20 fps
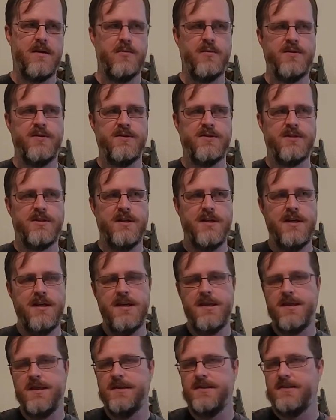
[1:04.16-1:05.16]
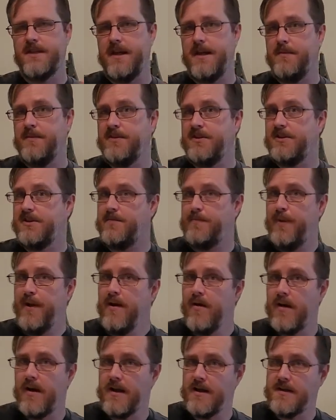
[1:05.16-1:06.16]
was in the same
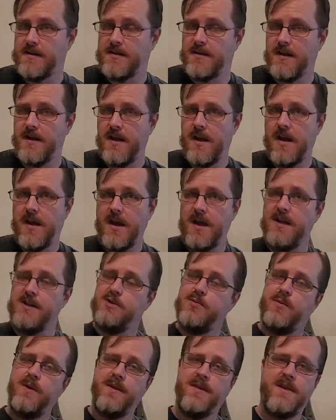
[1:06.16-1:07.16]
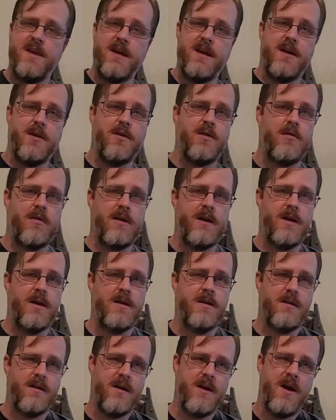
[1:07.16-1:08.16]
spirit as what they had
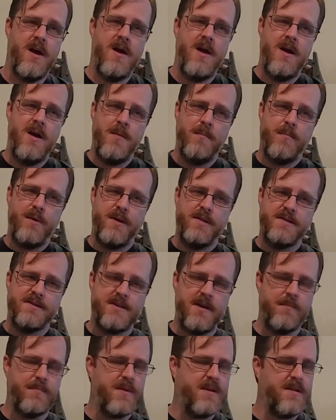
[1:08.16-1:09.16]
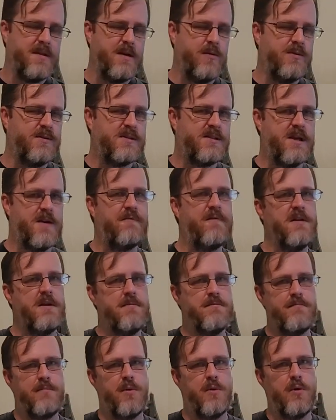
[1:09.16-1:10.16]
created, but something that was definitely
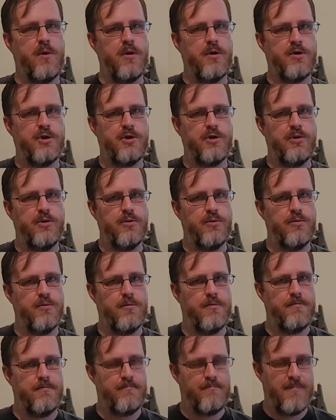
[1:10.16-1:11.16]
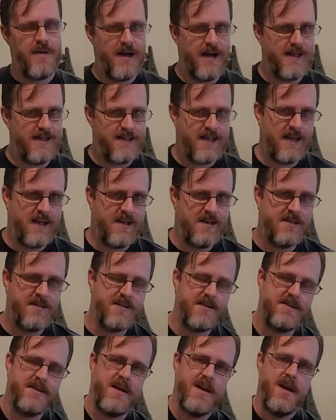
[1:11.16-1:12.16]
more to my
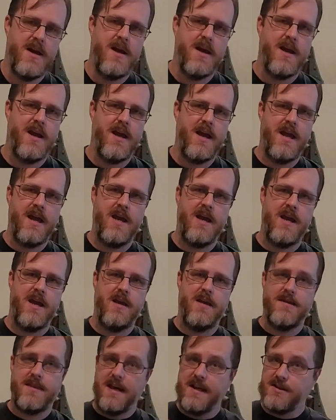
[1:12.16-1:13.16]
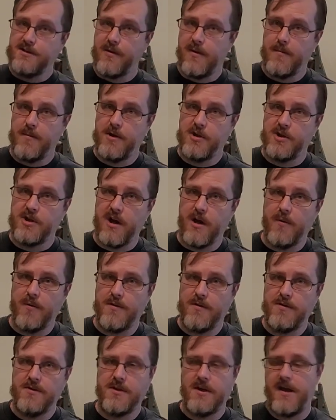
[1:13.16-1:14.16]
tastes. And that's what I'm going to share with
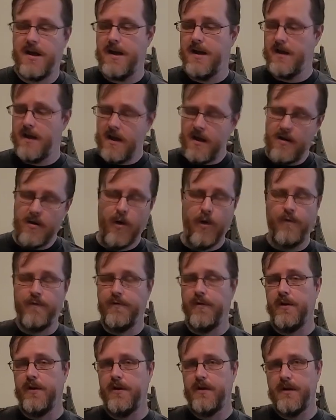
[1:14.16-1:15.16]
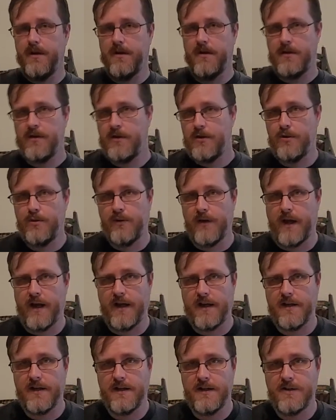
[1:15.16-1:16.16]
you today, and hopefully you
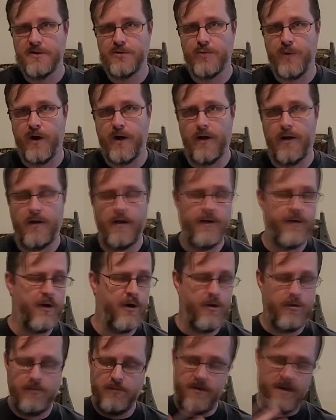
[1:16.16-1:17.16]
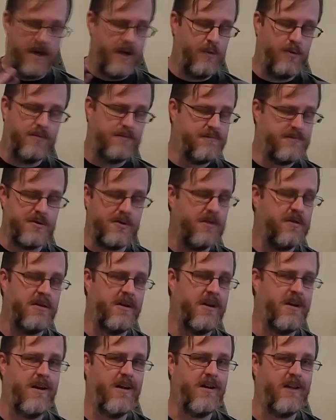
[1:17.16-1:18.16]
like it as well, although I will
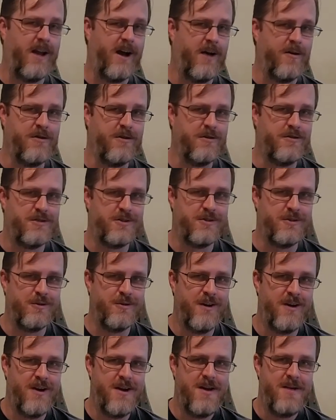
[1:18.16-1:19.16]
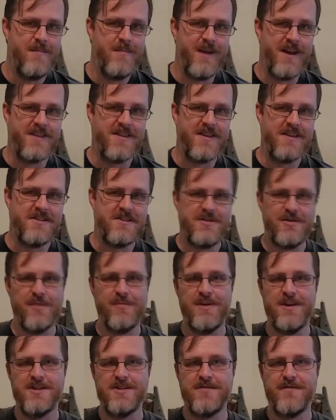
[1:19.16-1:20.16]
certainly allow you to make that
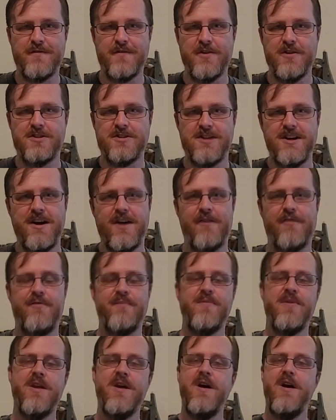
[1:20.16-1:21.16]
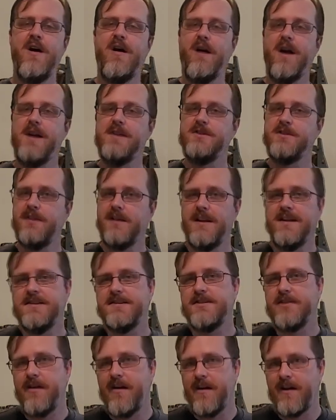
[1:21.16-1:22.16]
determination for yourself. Alright, so let's
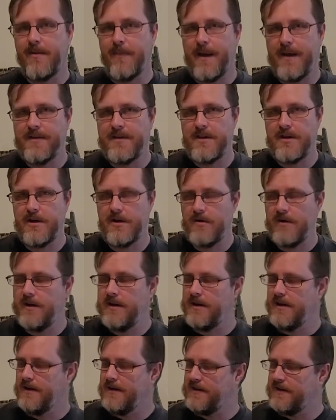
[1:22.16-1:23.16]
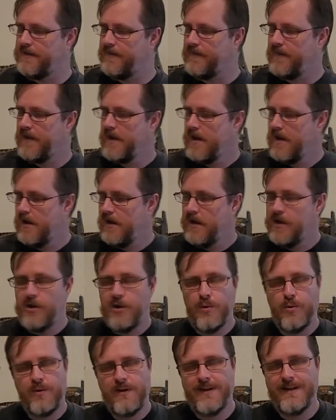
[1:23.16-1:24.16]
talk about the ingredients. You
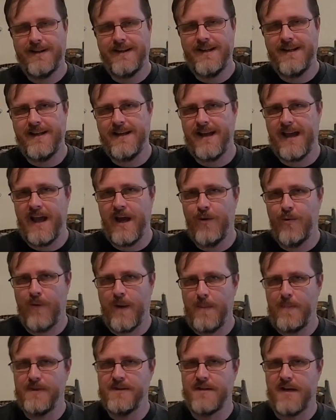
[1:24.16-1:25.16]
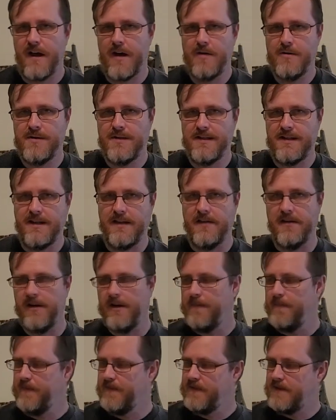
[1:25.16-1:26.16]
will need a reposado
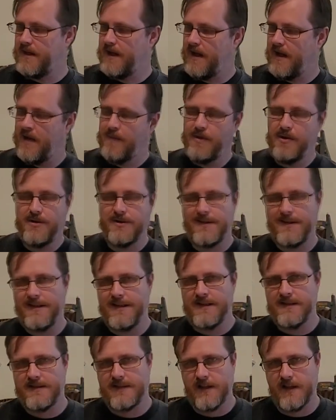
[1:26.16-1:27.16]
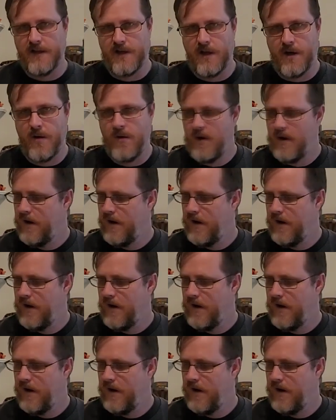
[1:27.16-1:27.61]
tequila. Today I'm using the Insolito